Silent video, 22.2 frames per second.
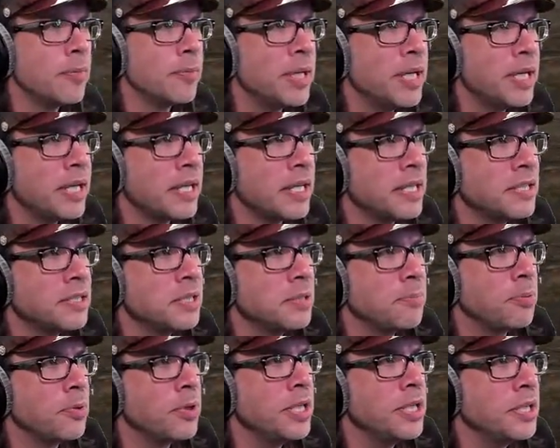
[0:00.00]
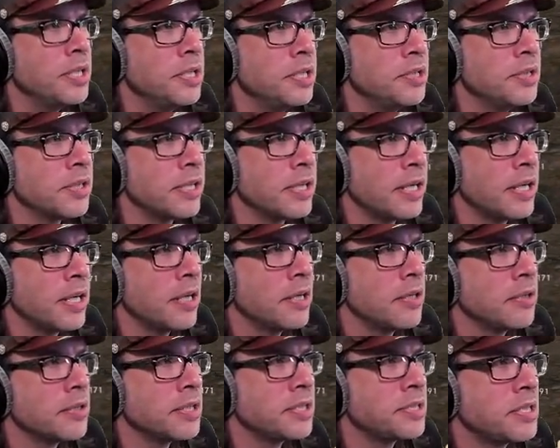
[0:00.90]
man, I did pretty good there.
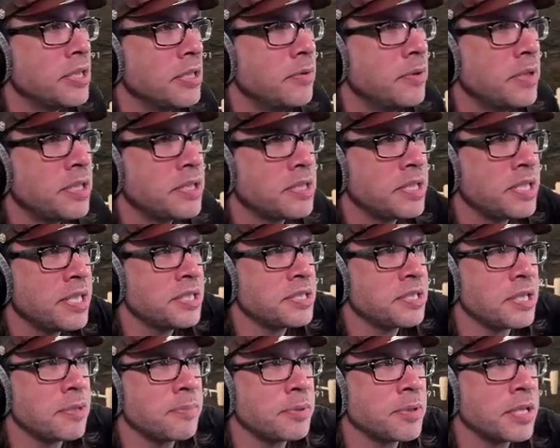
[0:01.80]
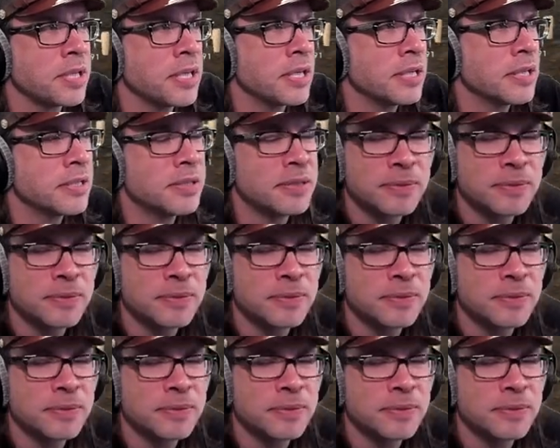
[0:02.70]
Let's see what it says up here.